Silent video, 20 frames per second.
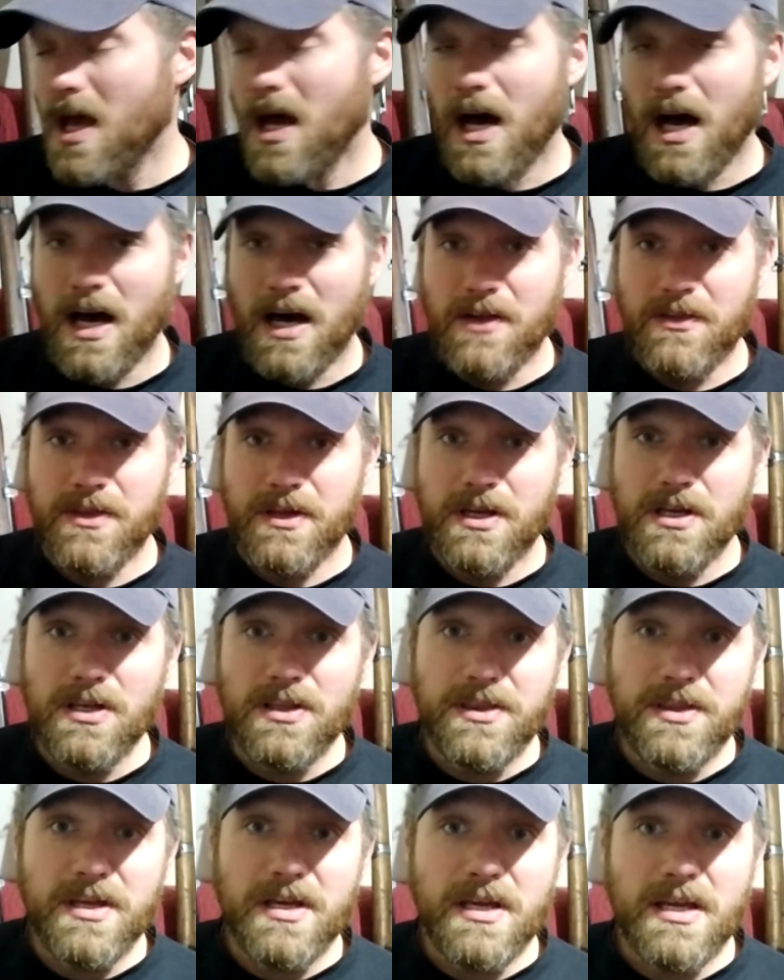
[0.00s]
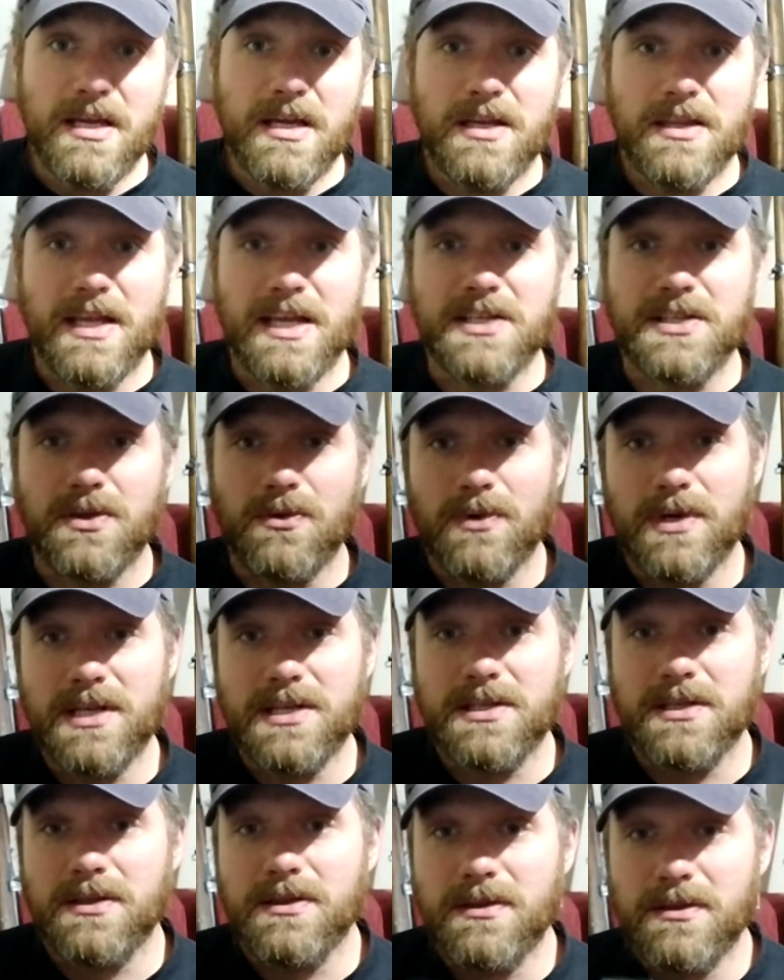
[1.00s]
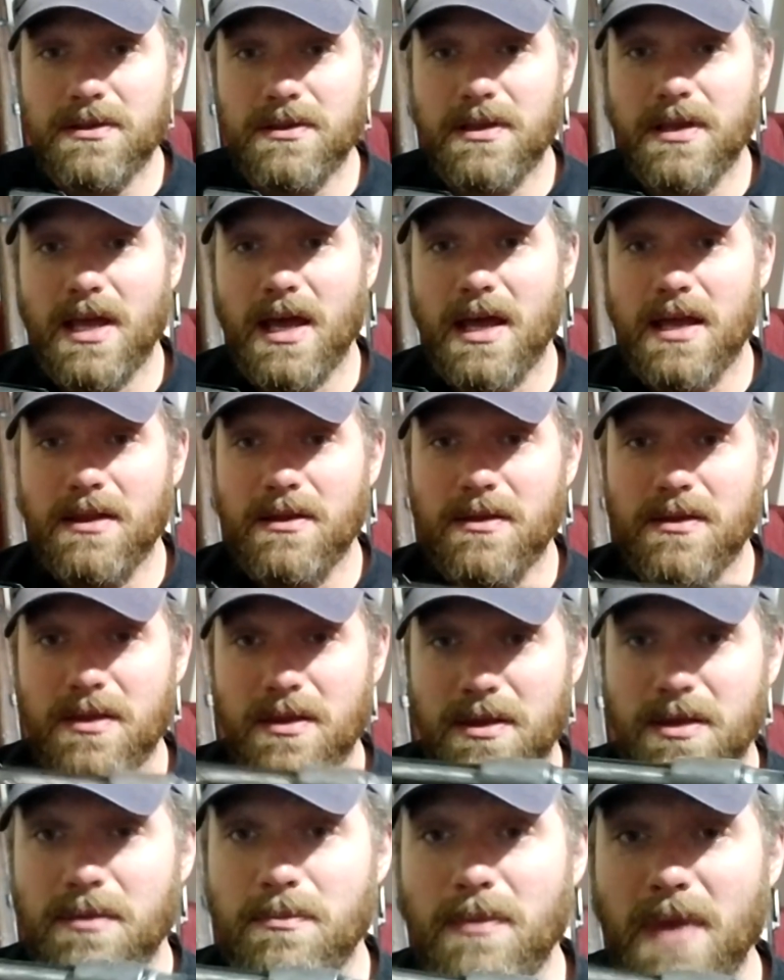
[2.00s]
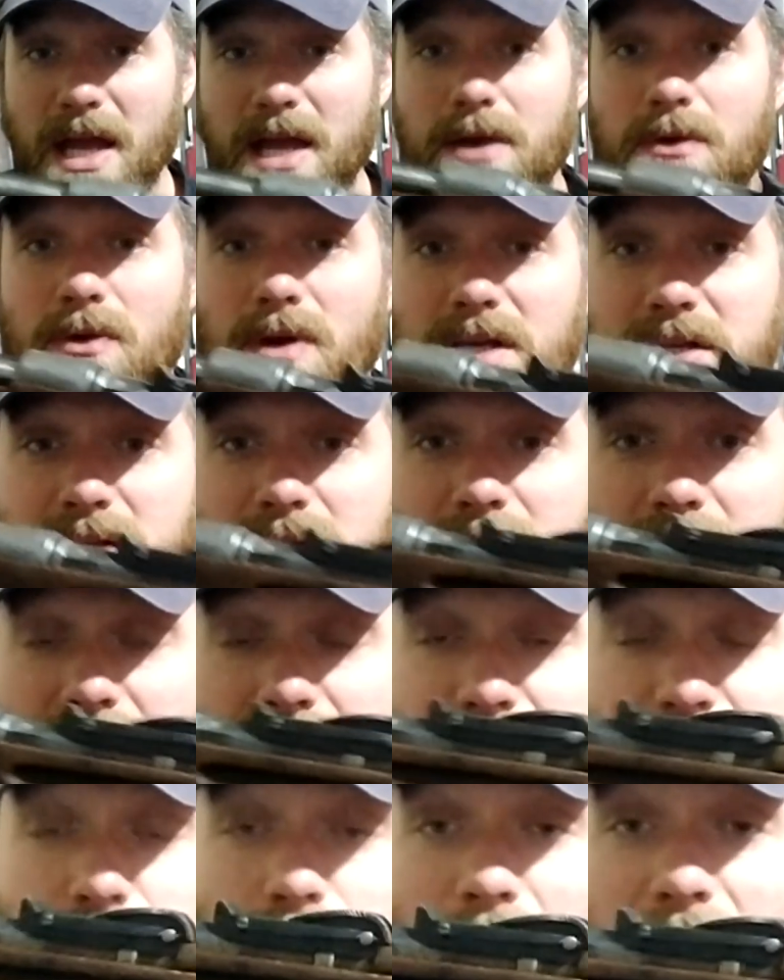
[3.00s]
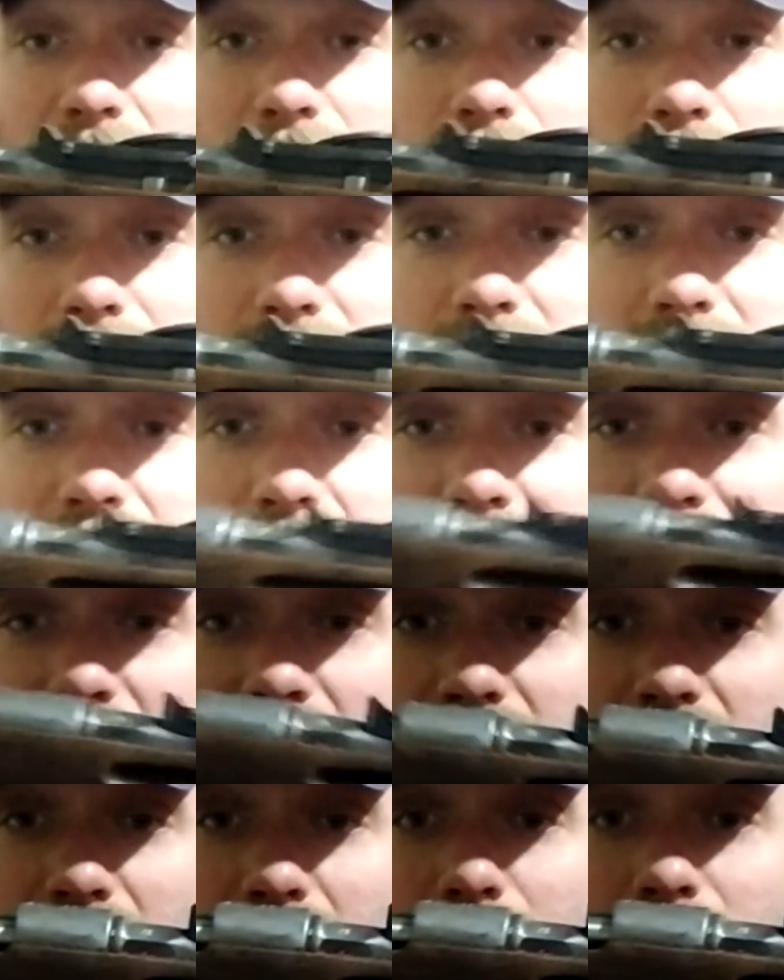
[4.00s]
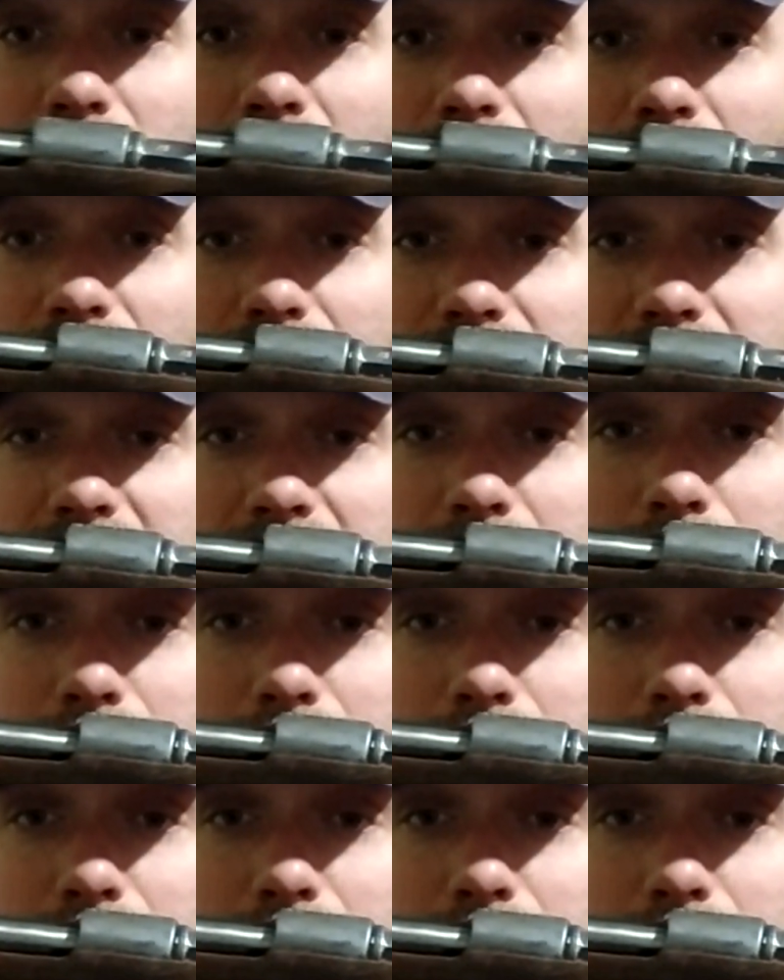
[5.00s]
The good thing, and that's the main reason that this rifle didn't end up on the